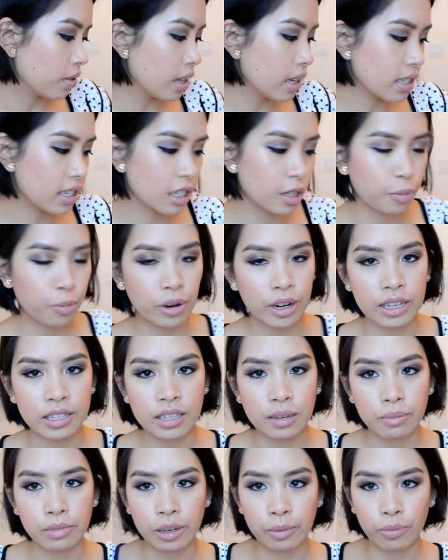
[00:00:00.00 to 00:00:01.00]
this is a pretty
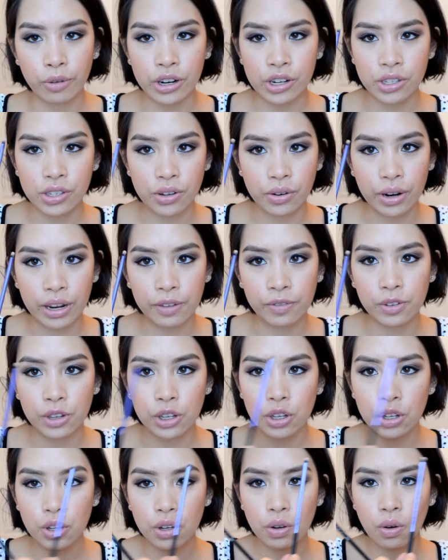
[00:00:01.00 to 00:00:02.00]
similar brush, so if
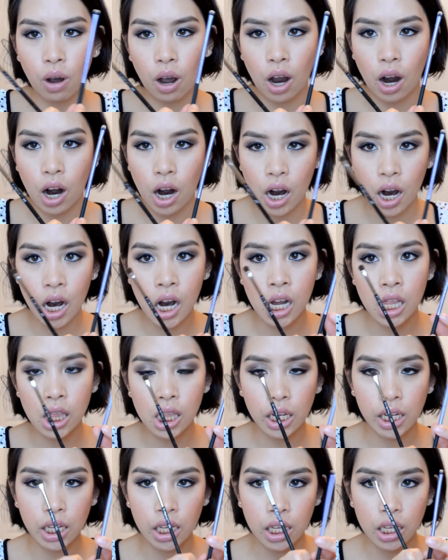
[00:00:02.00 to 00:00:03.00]
you are
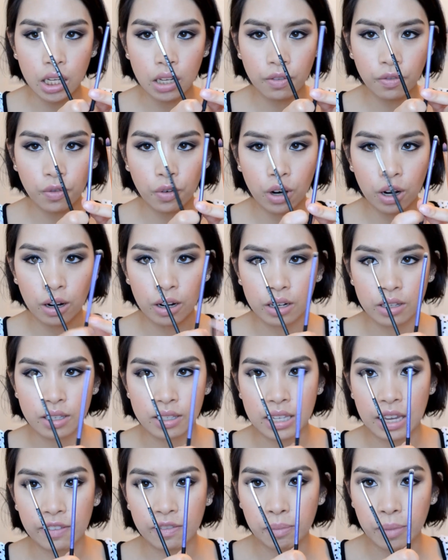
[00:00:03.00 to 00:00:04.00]
looking to
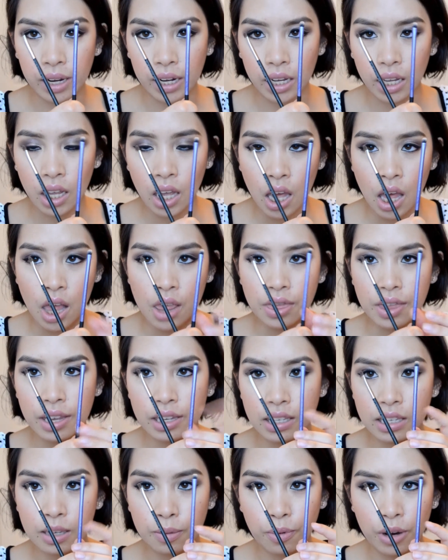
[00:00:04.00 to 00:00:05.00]
save money,
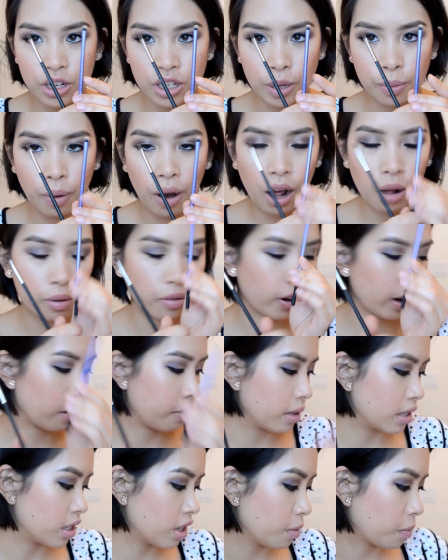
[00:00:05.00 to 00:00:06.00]
this is a brush I'd probably
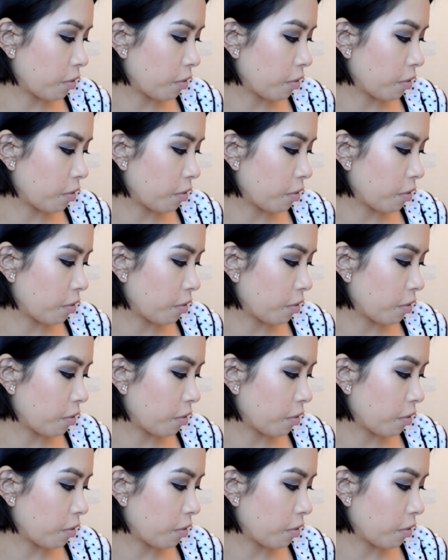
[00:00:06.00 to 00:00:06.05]
recommend to you.